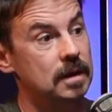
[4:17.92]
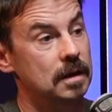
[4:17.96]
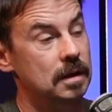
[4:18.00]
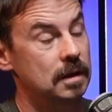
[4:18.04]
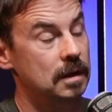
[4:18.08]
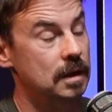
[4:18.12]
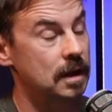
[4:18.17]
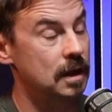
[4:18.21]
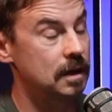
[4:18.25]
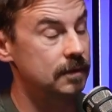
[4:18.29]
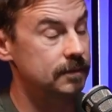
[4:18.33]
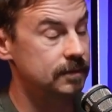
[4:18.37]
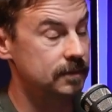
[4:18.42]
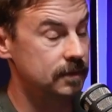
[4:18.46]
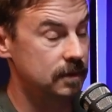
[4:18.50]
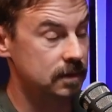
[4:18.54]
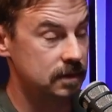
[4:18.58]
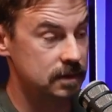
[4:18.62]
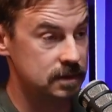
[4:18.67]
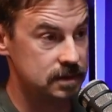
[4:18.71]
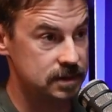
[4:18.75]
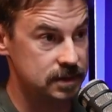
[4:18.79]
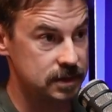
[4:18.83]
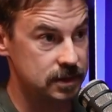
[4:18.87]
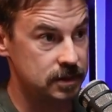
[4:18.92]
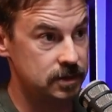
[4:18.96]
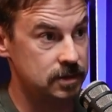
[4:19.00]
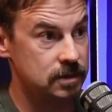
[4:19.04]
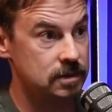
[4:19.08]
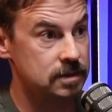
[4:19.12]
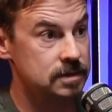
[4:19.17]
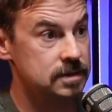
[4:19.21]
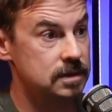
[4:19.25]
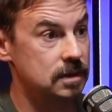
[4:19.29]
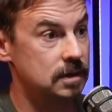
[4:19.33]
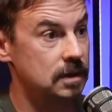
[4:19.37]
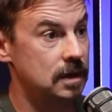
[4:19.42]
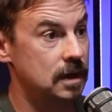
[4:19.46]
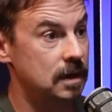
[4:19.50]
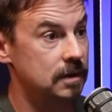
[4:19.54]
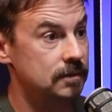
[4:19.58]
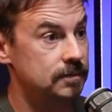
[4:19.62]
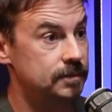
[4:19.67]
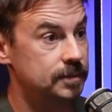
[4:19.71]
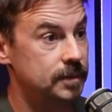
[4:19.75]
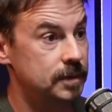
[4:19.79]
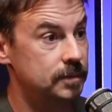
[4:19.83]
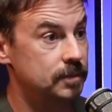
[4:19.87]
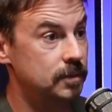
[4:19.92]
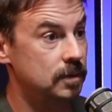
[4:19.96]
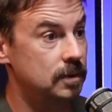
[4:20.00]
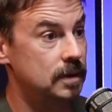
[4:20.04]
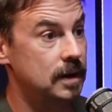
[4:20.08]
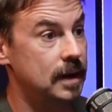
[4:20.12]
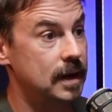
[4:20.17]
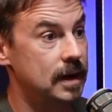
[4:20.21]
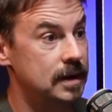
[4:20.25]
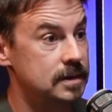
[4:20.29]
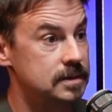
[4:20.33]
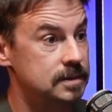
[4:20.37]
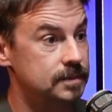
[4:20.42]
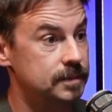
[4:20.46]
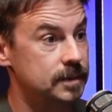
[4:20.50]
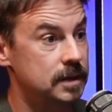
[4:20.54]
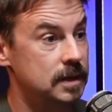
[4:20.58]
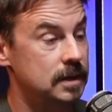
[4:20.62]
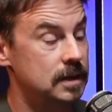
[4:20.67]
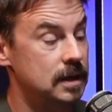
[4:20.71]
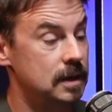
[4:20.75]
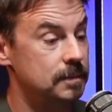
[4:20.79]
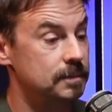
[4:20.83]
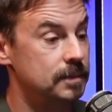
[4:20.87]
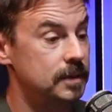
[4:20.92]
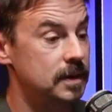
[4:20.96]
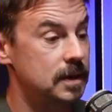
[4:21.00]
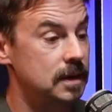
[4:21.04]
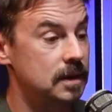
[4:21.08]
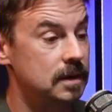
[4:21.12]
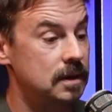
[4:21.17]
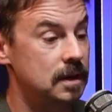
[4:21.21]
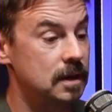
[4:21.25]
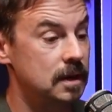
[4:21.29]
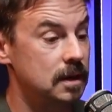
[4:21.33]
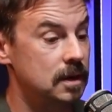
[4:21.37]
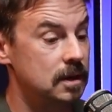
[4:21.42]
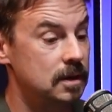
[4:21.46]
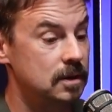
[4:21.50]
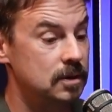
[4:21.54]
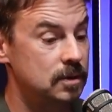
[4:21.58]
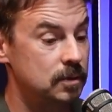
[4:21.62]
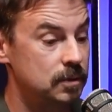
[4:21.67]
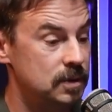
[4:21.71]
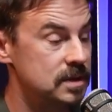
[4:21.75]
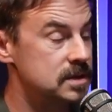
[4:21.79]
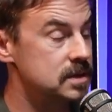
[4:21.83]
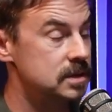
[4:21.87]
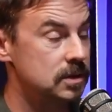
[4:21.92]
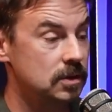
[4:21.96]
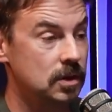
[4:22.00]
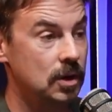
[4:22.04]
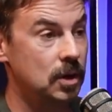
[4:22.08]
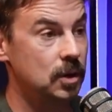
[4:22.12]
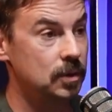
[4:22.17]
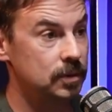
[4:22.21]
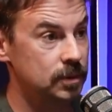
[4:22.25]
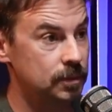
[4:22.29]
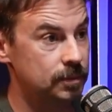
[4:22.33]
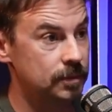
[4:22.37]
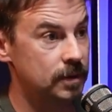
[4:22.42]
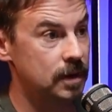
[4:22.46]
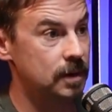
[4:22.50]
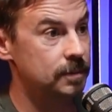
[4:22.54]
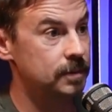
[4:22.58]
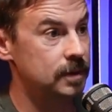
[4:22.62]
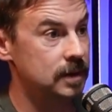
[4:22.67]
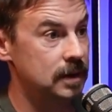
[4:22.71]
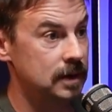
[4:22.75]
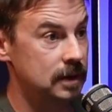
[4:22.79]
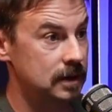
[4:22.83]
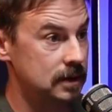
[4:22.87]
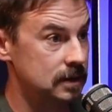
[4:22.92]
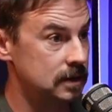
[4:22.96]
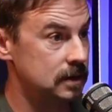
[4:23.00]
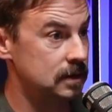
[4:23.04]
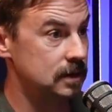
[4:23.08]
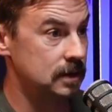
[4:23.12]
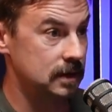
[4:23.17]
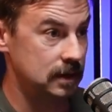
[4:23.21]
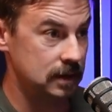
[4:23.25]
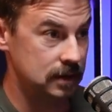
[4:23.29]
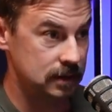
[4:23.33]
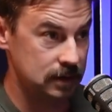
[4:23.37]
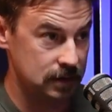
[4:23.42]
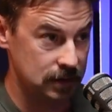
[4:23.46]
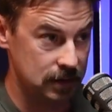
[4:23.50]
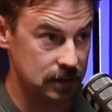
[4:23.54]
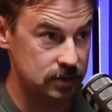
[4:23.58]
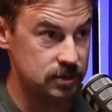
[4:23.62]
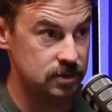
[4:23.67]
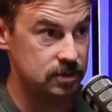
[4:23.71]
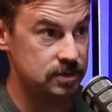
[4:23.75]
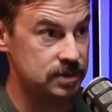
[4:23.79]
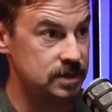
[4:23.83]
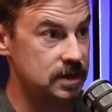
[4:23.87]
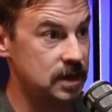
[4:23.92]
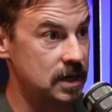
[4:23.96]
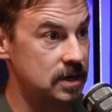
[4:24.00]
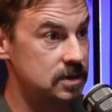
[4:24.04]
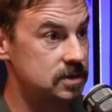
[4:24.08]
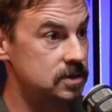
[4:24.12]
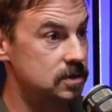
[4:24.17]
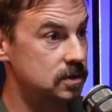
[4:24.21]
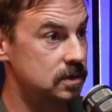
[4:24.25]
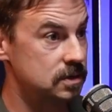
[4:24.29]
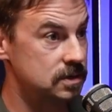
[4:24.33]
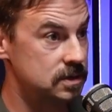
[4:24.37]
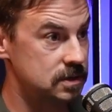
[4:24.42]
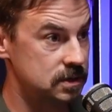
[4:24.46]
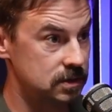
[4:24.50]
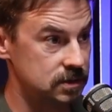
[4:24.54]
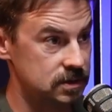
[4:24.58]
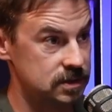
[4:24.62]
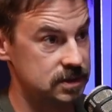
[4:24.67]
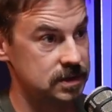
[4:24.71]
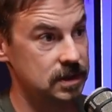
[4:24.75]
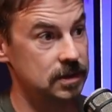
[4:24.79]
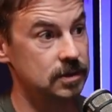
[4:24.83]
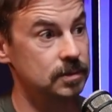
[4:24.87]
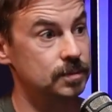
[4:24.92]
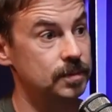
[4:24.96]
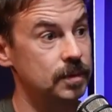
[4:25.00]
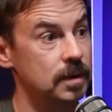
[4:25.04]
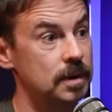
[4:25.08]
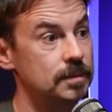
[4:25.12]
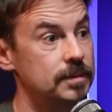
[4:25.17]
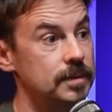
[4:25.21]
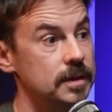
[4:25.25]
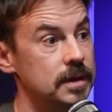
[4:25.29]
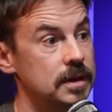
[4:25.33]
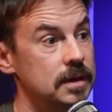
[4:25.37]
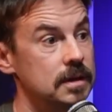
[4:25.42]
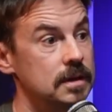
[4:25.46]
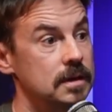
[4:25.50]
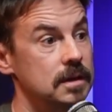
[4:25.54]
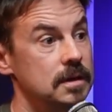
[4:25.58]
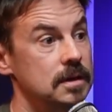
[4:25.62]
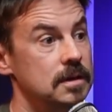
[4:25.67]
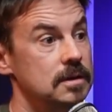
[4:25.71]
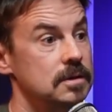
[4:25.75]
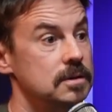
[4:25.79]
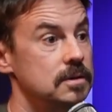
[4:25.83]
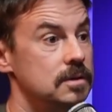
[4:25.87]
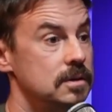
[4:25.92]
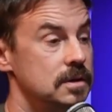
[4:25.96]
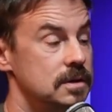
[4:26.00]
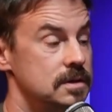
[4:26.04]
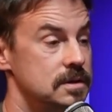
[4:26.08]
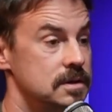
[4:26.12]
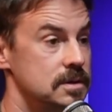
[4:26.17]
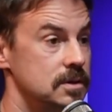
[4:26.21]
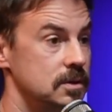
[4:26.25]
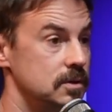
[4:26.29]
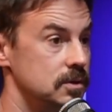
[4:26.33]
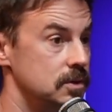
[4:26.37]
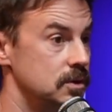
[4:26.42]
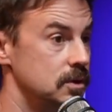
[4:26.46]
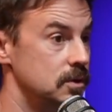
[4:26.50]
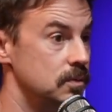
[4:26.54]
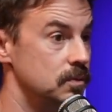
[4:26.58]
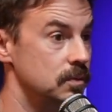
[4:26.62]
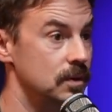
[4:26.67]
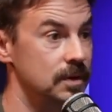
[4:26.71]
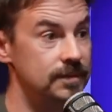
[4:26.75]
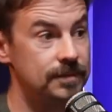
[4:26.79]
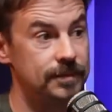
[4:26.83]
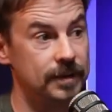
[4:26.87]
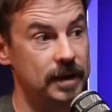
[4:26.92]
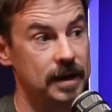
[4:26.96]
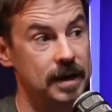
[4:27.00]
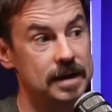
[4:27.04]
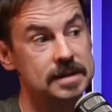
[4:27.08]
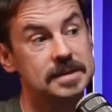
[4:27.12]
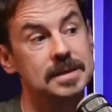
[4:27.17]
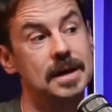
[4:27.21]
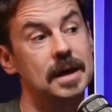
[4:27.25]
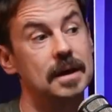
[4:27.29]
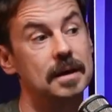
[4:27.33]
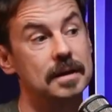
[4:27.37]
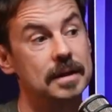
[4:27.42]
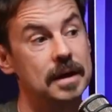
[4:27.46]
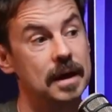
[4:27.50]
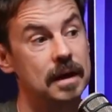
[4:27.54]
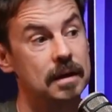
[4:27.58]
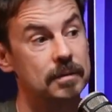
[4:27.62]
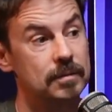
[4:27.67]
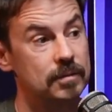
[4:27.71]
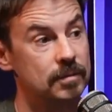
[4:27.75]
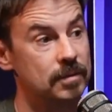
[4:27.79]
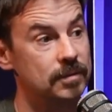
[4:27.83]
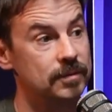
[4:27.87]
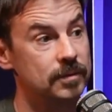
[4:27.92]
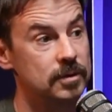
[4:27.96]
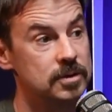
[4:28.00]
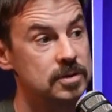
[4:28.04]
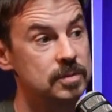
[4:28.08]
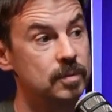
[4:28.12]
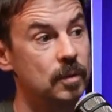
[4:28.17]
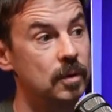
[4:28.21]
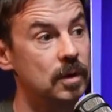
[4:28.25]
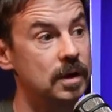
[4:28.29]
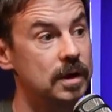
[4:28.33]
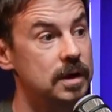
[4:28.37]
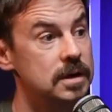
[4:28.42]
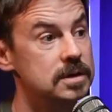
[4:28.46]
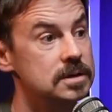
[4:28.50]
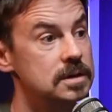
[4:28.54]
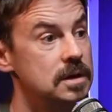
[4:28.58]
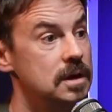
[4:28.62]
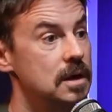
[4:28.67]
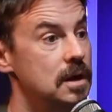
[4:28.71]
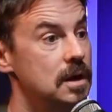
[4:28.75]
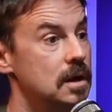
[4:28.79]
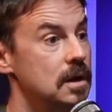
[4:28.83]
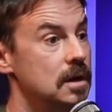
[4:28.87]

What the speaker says: A lot of seniors, a lot of people ask me, "Hey Pete, do we still own the property?" And the answer is yes. You can still sell the property. You could refinance out of that reverse mortgage.